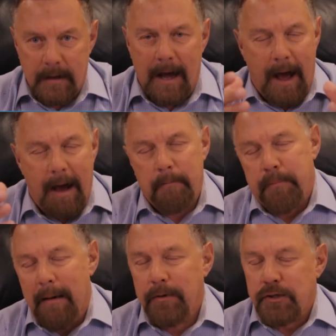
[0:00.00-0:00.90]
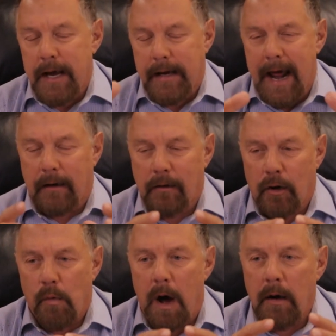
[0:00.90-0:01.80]
I, am probably saying that a
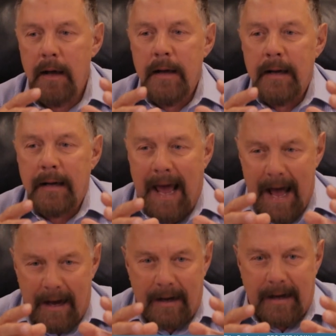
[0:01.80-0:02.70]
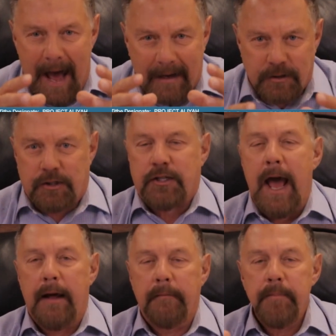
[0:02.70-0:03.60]
little wrong. Ka- Kakistan.